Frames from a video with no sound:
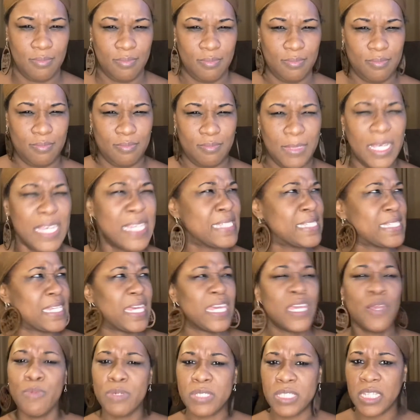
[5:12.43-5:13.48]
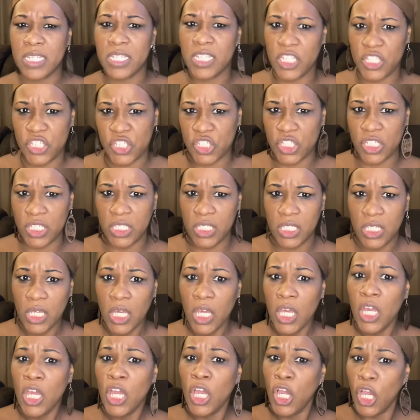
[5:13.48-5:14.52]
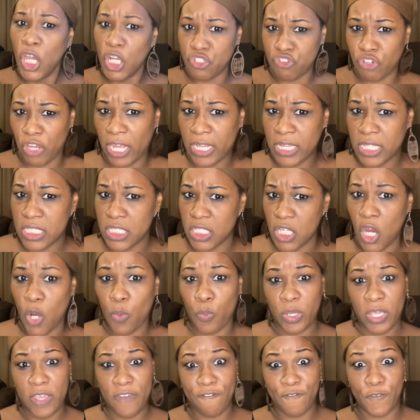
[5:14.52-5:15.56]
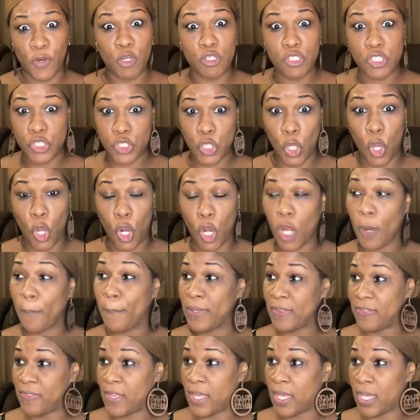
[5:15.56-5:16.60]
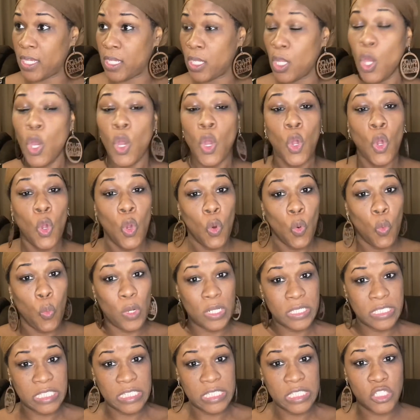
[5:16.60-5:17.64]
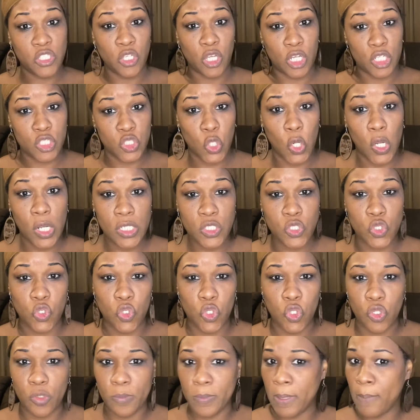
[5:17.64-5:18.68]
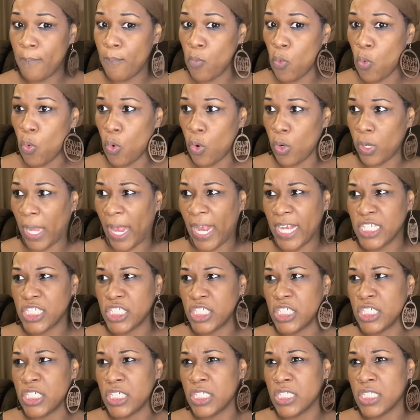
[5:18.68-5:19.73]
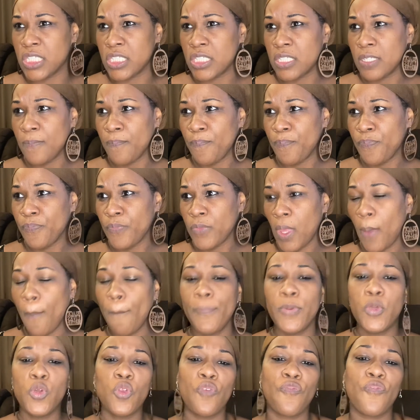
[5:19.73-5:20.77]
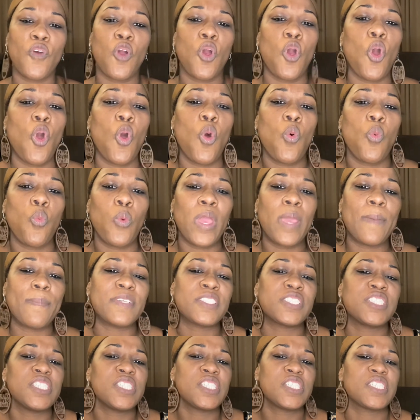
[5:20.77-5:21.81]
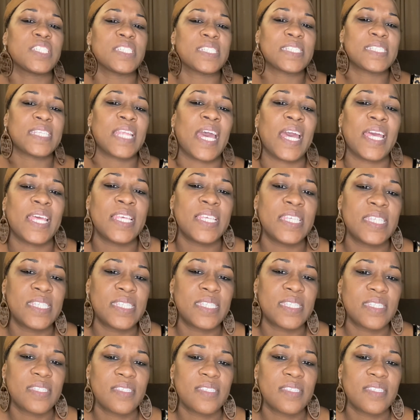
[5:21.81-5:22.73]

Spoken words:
He said he was initially attracted to her when he first saw her, but then once he started talking to her a little bit more, like, she's beautiful her own way, but she's just not his